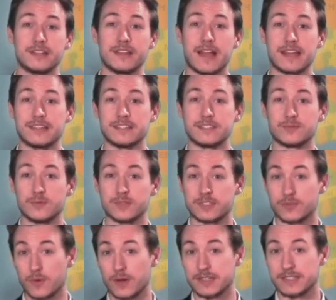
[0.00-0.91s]
the 90s
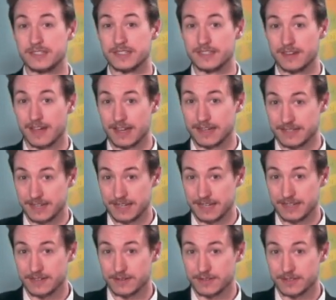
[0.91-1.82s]
was 20 and not
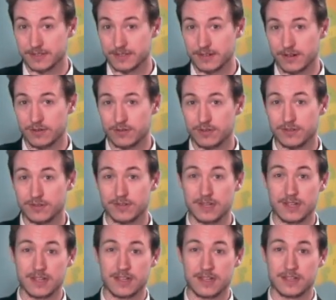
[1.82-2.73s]
10 years ago.
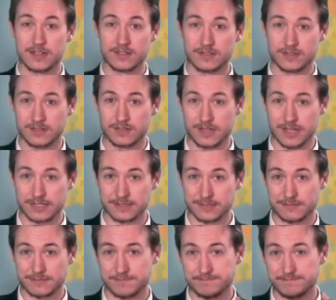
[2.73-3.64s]
Good
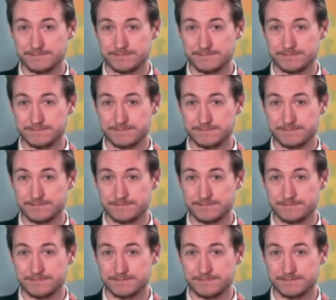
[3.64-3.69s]
night.